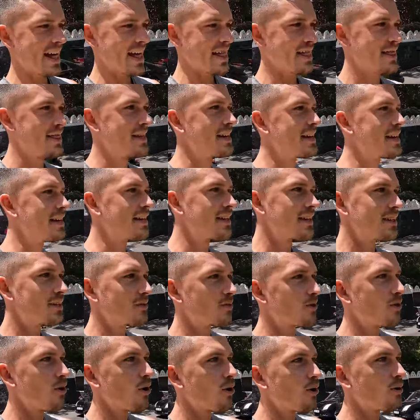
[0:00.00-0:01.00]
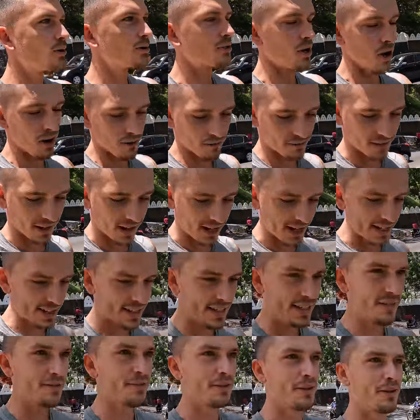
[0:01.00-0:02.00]
the road of
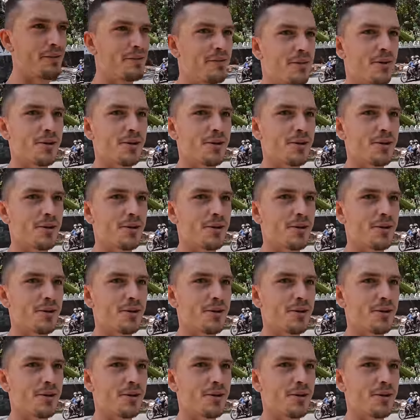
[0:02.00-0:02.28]
Kandy for the